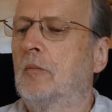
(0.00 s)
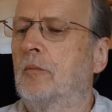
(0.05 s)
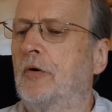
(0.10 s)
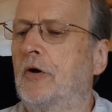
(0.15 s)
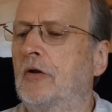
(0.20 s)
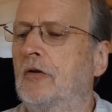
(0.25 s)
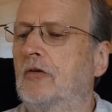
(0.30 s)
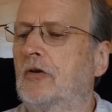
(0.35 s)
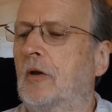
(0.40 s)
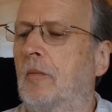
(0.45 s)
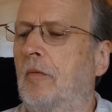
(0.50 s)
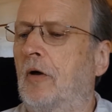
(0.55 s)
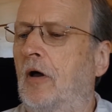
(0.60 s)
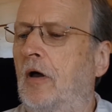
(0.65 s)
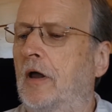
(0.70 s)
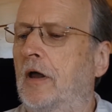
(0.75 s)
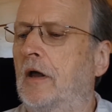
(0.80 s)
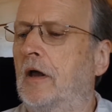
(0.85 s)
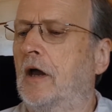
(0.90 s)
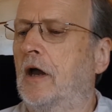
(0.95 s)
Prince
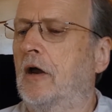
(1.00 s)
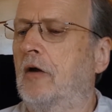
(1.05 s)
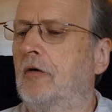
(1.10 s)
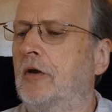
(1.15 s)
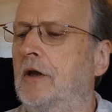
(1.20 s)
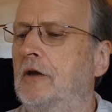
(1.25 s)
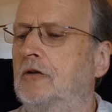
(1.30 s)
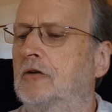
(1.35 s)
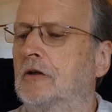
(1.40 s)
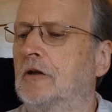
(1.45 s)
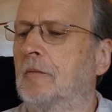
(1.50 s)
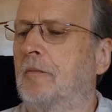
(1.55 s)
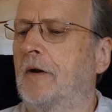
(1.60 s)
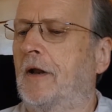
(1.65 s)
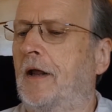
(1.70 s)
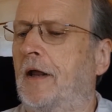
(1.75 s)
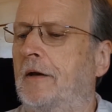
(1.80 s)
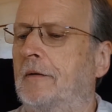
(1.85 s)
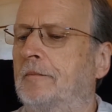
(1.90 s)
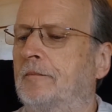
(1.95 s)
Abhaya agreed to the
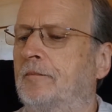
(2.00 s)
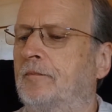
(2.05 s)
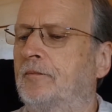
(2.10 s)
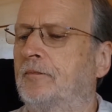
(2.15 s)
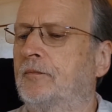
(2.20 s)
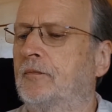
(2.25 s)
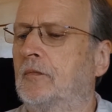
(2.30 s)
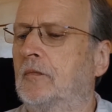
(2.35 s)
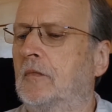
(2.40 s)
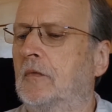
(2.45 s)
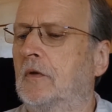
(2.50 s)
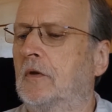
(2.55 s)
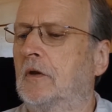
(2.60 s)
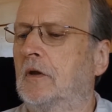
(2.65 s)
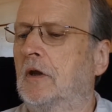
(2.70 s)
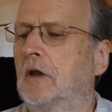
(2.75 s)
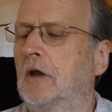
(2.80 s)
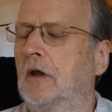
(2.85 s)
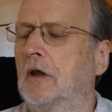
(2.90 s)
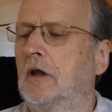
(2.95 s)
plan.
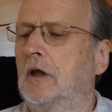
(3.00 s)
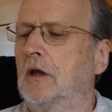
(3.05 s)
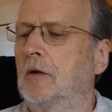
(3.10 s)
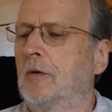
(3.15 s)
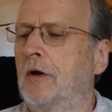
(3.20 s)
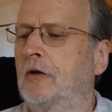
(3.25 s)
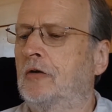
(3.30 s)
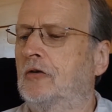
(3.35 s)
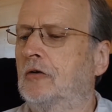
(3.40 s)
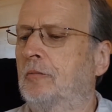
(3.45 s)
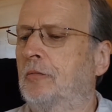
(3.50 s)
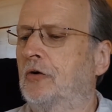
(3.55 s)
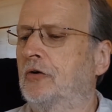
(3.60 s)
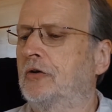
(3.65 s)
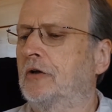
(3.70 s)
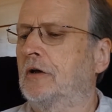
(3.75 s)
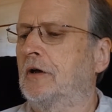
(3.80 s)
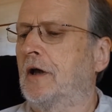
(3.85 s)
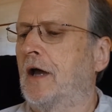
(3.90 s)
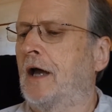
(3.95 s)
He went to
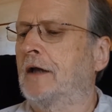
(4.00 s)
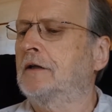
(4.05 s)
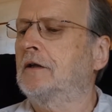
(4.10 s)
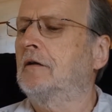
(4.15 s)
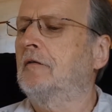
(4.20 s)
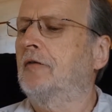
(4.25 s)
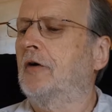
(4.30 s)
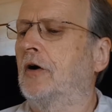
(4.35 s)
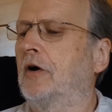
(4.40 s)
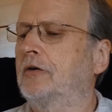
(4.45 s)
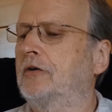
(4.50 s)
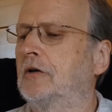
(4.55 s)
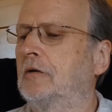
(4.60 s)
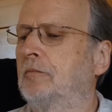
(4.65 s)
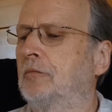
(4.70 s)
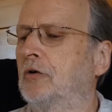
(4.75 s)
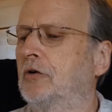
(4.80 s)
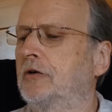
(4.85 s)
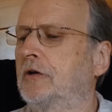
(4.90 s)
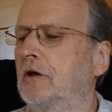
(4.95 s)
Buddha and
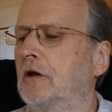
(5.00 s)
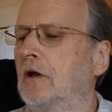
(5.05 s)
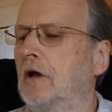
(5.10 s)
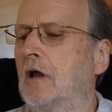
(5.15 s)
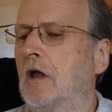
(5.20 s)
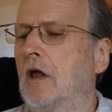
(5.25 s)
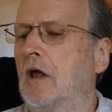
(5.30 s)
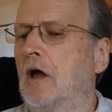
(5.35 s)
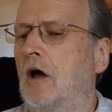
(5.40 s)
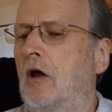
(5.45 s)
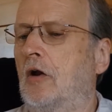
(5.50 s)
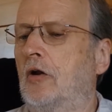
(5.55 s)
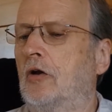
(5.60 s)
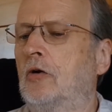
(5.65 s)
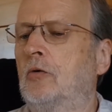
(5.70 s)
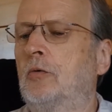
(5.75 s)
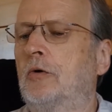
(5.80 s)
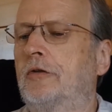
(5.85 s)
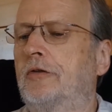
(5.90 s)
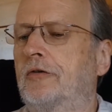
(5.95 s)
invited Buddha,
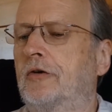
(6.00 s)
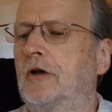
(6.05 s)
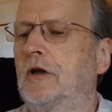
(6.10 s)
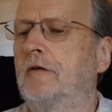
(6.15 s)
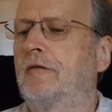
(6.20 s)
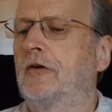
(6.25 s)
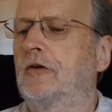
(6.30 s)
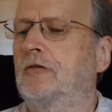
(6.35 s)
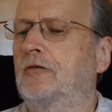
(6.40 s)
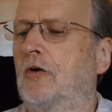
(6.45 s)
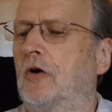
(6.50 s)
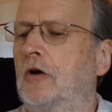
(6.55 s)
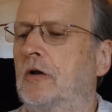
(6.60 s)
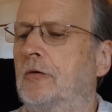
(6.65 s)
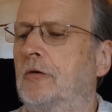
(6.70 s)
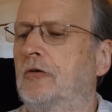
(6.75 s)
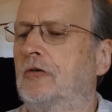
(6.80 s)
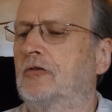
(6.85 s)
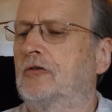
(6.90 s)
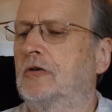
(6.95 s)
along with 3 of his
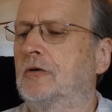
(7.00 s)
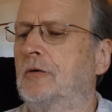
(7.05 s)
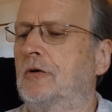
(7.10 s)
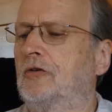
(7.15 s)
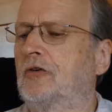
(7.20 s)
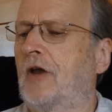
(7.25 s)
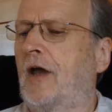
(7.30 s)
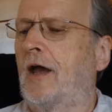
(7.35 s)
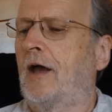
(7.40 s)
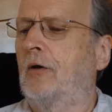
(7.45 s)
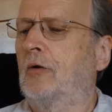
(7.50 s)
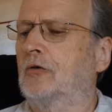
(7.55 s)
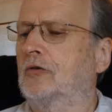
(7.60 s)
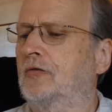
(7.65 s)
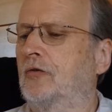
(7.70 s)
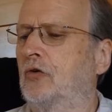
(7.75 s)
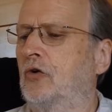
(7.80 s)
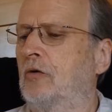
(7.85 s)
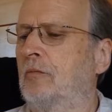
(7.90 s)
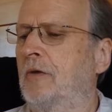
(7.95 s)
followers, to his house
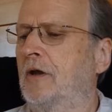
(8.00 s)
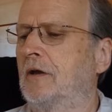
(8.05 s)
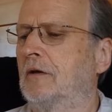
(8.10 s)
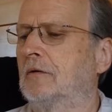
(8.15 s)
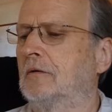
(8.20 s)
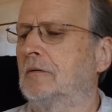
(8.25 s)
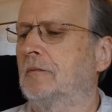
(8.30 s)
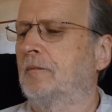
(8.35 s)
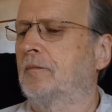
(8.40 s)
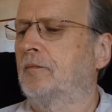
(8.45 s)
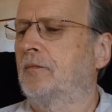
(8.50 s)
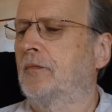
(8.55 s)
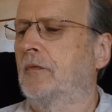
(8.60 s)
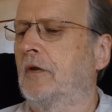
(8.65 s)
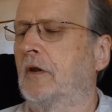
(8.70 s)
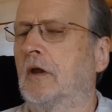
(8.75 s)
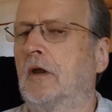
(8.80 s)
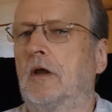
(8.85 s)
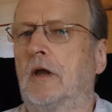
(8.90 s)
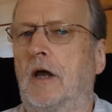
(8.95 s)
for a meal,
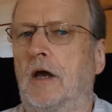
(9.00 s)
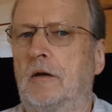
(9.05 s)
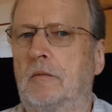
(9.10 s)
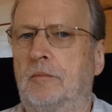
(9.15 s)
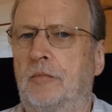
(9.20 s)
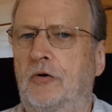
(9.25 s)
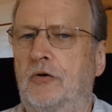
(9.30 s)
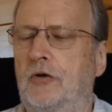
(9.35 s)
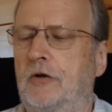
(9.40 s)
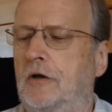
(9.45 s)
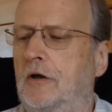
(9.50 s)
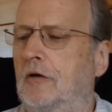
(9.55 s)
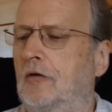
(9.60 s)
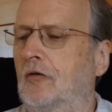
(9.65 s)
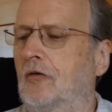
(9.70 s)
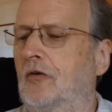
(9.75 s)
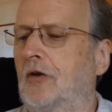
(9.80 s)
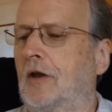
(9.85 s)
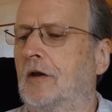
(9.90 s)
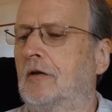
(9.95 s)
and Buddha
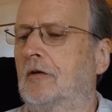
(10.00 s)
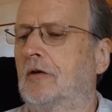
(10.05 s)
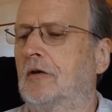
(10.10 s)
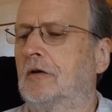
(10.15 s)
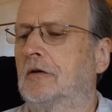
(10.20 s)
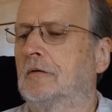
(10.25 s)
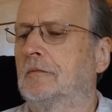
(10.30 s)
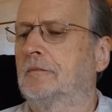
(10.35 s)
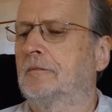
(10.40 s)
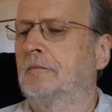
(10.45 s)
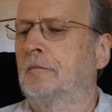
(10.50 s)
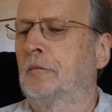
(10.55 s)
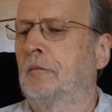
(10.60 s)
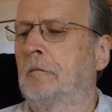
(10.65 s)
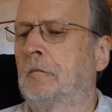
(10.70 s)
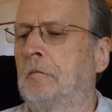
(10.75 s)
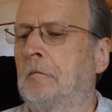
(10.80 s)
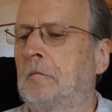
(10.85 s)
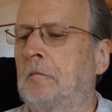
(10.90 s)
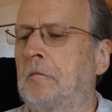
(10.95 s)
consented.
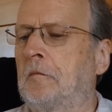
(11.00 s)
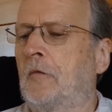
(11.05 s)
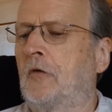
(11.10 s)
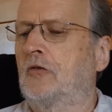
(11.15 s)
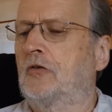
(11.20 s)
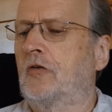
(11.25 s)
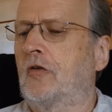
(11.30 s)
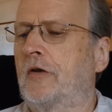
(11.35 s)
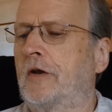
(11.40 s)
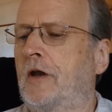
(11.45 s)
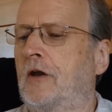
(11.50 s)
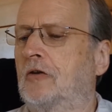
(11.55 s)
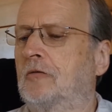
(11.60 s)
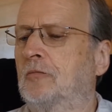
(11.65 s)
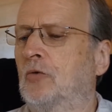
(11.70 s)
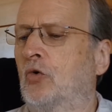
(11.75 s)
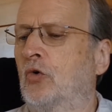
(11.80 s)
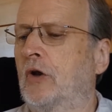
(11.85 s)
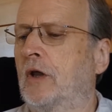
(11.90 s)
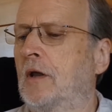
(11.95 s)
So the
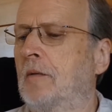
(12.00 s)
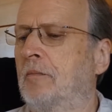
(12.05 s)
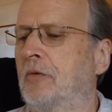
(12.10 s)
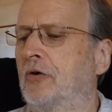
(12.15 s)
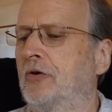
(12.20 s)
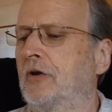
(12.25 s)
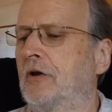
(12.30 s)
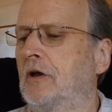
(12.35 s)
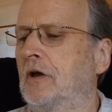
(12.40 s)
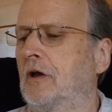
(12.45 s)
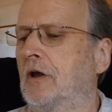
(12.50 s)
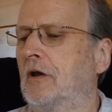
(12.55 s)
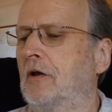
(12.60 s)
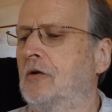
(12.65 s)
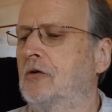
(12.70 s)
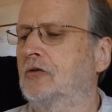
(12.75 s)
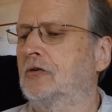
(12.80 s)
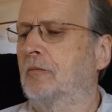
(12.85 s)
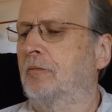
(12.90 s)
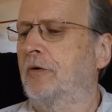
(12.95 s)
next morning, Buddha
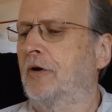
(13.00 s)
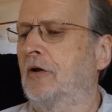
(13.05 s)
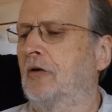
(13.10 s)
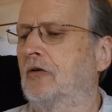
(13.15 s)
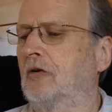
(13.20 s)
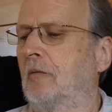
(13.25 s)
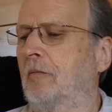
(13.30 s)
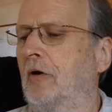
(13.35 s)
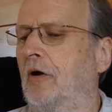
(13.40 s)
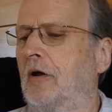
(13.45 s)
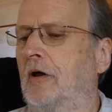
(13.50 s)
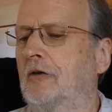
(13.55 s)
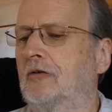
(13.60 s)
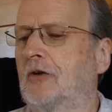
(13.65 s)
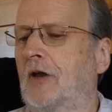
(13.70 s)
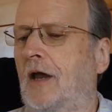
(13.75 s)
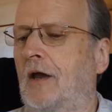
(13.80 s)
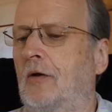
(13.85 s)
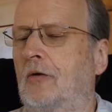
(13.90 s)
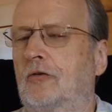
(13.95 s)
goes to Prince
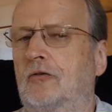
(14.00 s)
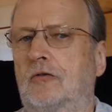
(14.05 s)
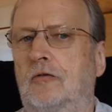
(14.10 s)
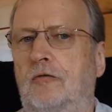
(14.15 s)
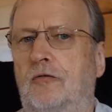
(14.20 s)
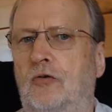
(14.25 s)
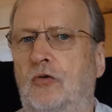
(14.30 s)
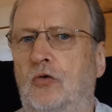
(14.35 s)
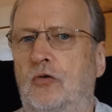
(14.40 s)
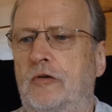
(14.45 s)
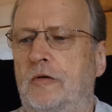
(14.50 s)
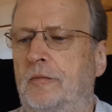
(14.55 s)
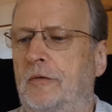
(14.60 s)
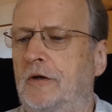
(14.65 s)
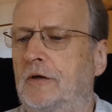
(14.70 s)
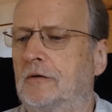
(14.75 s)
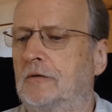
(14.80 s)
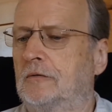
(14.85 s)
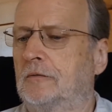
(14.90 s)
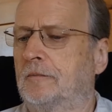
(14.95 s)
Abhaya's house for the
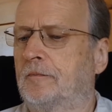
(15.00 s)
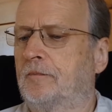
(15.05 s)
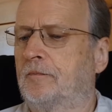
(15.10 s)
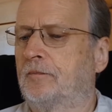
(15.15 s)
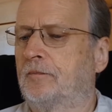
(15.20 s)
meal.